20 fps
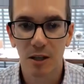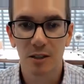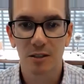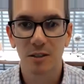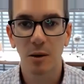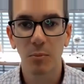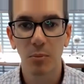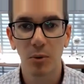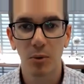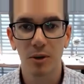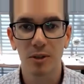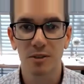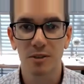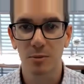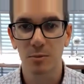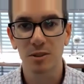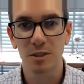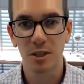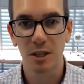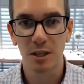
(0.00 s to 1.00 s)
at some point
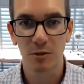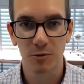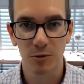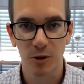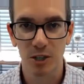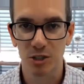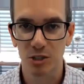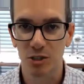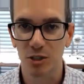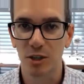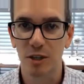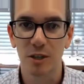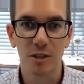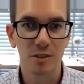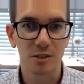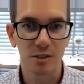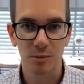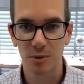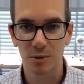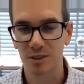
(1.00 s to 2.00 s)
someone's getting frustrated
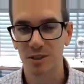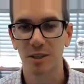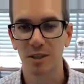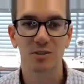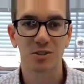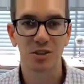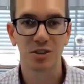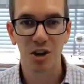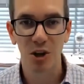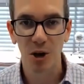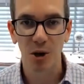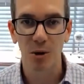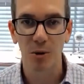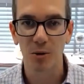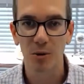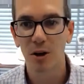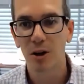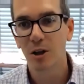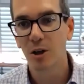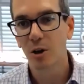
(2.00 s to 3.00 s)
and someone says
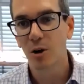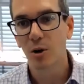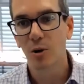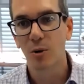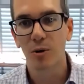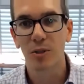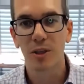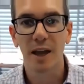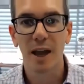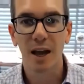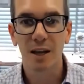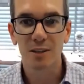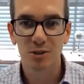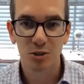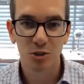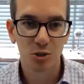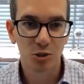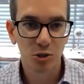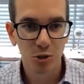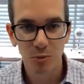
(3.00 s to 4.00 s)
no, or they
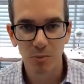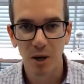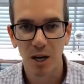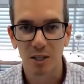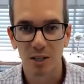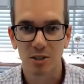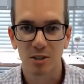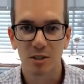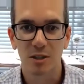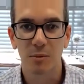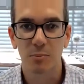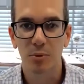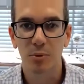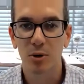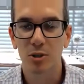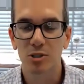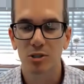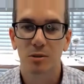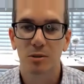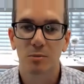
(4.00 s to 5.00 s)
ask too much and they
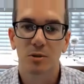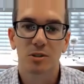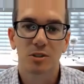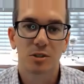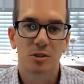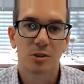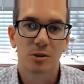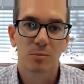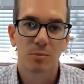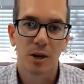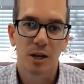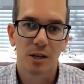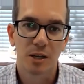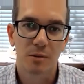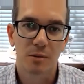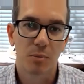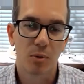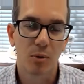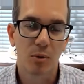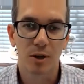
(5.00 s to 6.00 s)
push someone to their
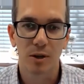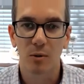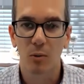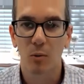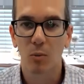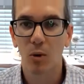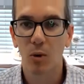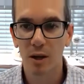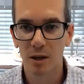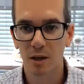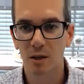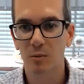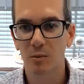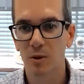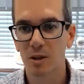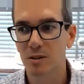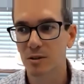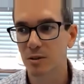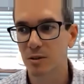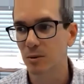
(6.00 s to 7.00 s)
breaking point. What can
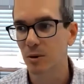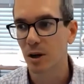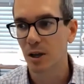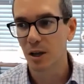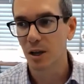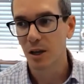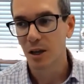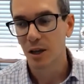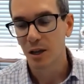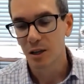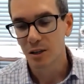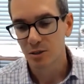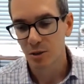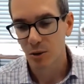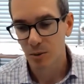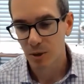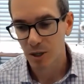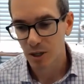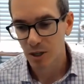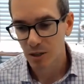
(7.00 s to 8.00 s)
we do?
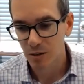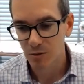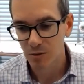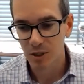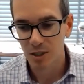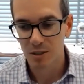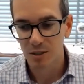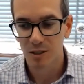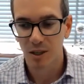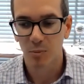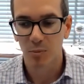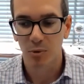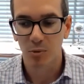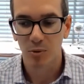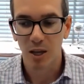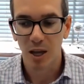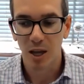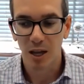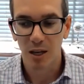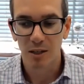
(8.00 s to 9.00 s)
So I'm going to give you an
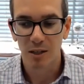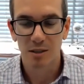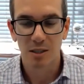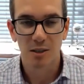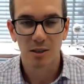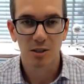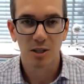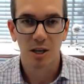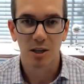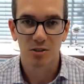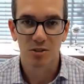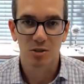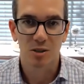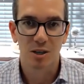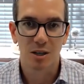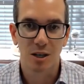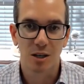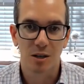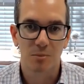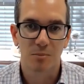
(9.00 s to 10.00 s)
example. We had a deal
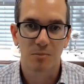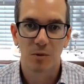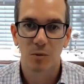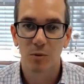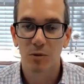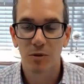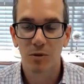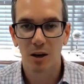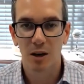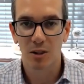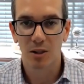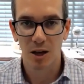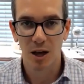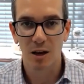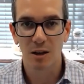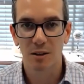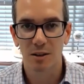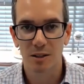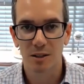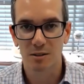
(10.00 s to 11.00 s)
yesterday, and we've had a
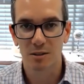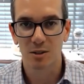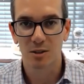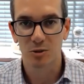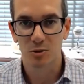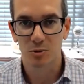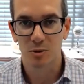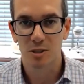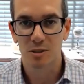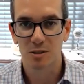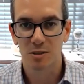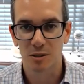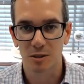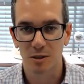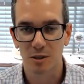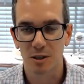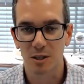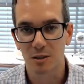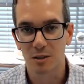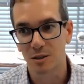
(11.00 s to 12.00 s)
lot of these deals
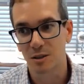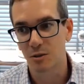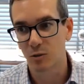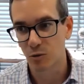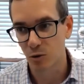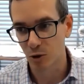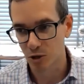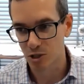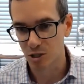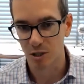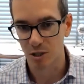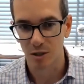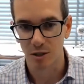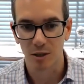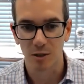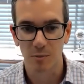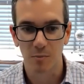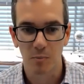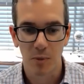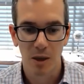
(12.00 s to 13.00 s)
recently,
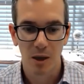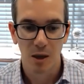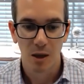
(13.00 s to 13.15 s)
unfortunately,